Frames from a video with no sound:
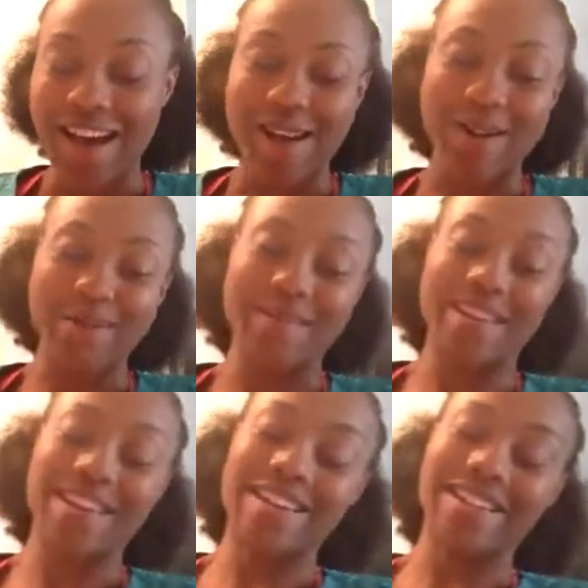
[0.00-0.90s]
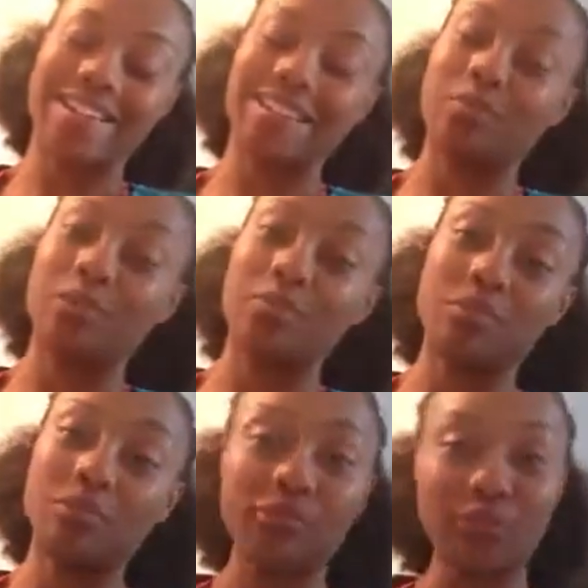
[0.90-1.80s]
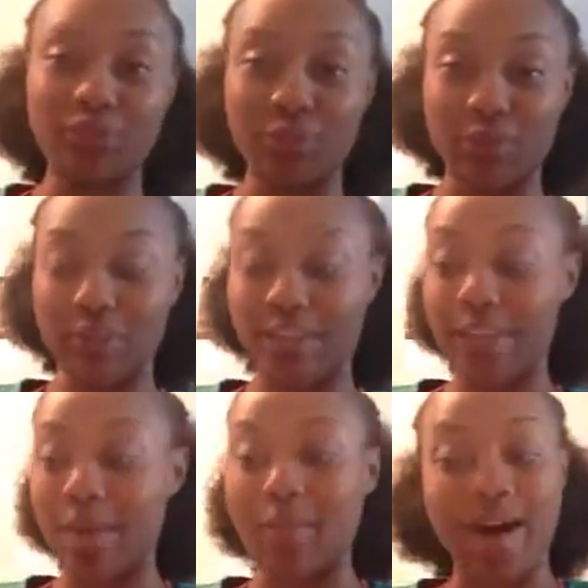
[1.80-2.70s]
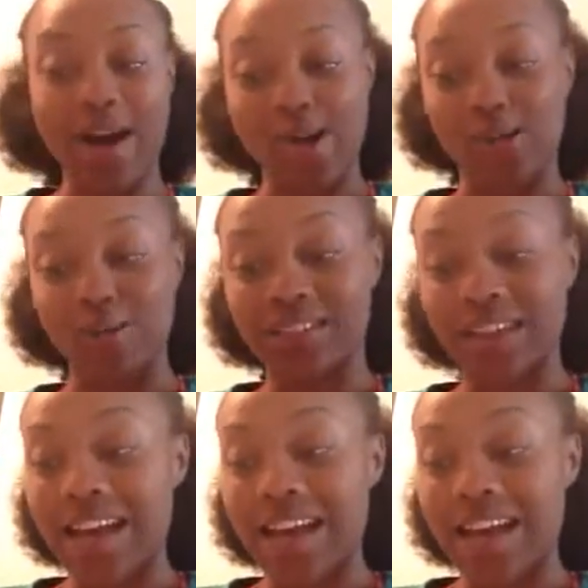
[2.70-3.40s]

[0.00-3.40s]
And it's a beautiful story about